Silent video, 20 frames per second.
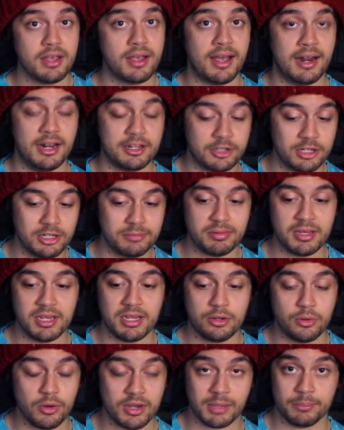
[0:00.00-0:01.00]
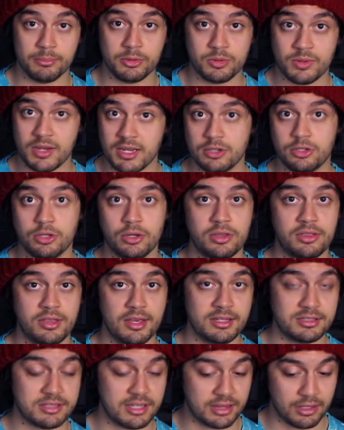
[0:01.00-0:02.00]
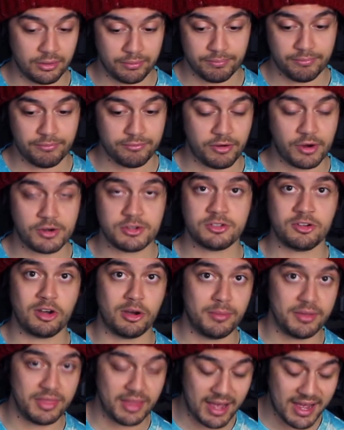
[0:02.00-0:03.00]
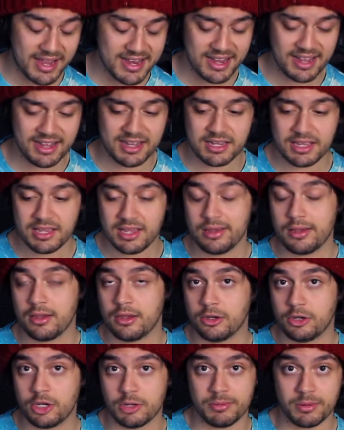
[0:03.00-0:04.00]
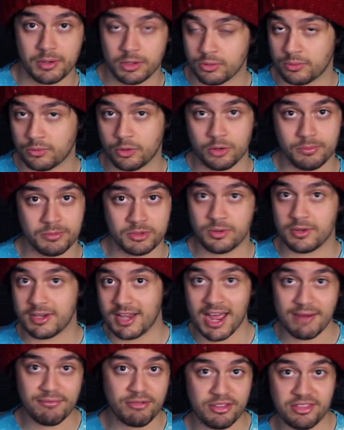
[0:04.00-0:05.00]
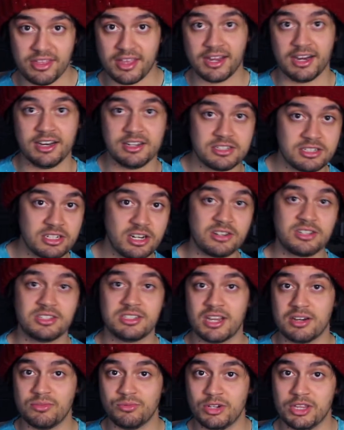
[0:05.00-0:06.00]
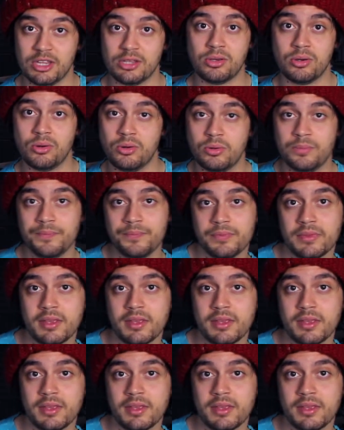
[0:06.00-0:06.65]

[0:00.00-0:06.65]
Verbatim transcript: And it could be going between two things, like the first tom and the hi-hat, could be going between everything, and it starts to sound really cool.